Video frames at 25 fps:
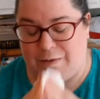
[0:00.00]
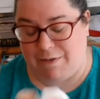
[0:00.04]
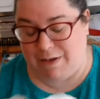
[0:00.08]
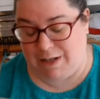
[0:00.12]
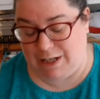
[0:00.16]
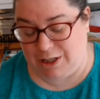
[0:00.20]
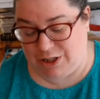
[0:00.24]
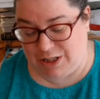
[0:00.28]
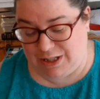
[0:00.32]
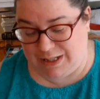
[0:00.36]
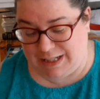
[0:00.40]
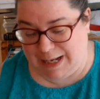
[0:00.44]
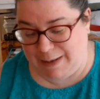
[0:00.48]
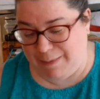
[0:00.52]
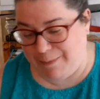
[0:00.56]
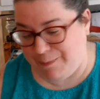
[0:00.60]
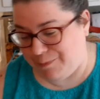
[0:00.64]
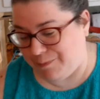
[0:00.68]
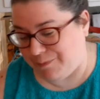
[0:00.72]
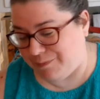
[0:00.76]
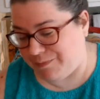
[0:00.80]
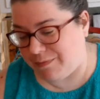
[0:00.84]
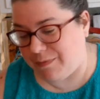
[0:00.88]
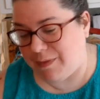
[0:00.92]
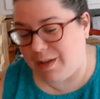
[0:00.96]
finish this
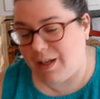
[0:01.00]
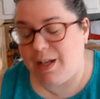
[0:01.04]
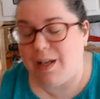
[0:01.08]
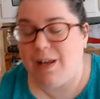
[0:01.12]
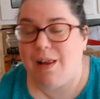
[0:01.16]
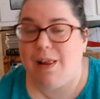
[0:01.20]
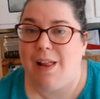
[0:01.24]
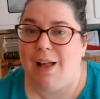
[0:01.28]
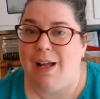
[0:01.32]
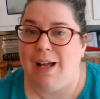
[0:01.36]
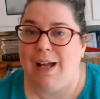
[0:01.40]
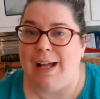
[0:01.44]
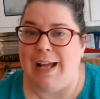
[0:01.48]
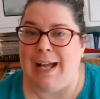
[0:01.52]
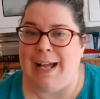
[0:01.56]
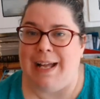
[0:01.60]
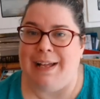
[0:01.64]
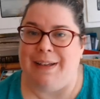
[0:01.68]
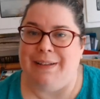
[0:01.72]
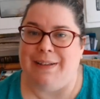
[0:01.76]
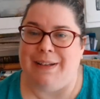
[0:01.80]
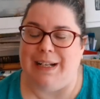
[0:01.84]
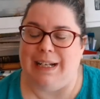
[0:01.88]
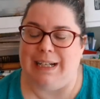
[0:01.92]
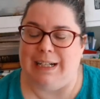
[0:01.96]
up,
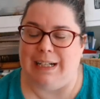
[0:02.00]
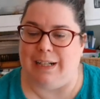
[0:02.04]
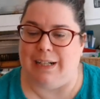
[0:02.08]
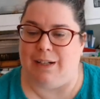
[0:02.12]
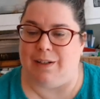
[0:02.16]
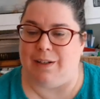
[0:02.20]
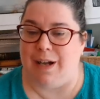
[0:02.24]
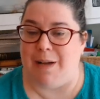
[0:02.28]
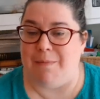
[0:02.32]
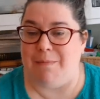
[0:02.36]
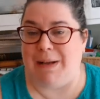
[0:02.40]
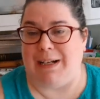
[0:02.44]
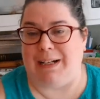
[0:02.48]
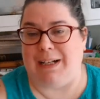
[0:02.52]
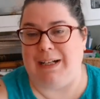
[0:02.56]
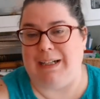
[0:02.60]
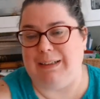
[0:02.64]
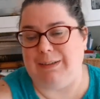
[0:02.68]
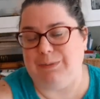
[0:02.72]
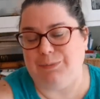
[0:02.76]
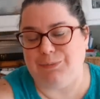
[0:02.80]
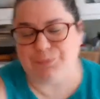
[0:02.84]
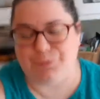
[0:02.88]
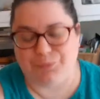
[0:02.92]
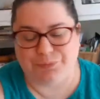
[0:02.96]
and then I'll come back
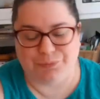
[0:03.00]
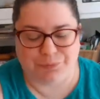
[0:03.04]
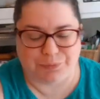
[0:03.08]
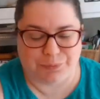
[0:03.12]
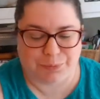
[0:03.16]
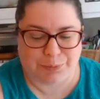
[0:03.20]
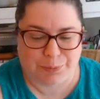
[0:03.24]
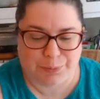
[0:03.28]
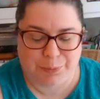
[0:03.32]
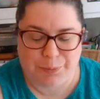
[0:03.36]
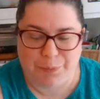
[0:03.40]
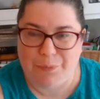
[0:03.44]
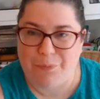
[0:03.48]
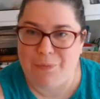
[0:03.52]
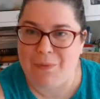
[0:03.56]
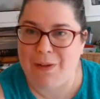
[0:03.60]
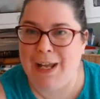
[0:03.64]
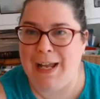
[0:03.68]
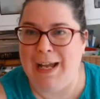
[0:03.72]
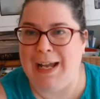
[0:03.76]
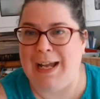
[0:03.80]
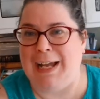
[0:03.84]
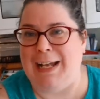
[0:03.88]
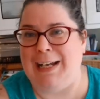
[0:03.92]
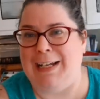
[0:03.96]
on
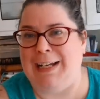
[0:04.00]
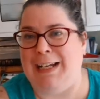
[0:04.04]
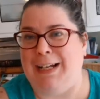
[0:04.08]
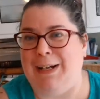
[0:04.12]
and